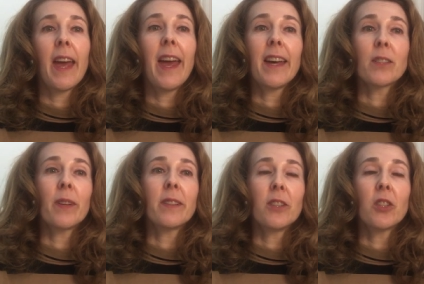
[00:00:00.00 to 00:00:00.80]
as
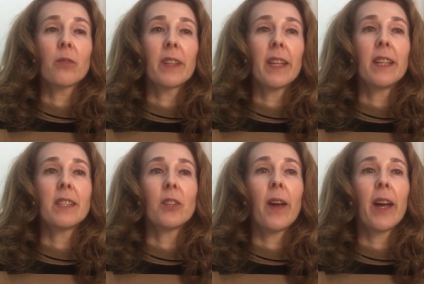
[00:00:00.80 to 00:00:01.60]
well as issues relating
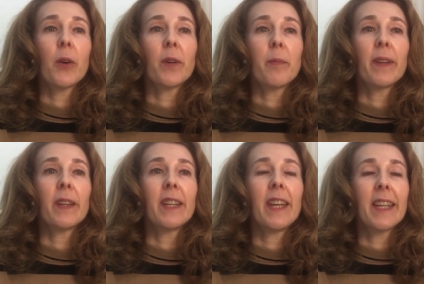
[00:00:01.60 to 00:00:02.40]
to
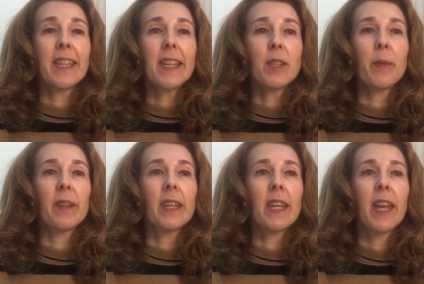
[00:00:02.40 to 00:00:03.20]
equitability and
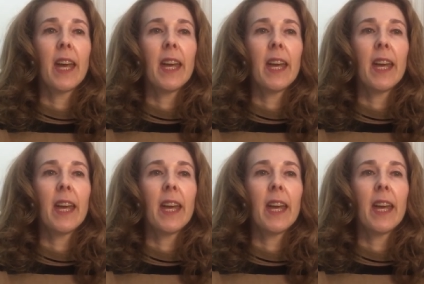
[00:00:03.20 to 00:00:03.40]
accessibility,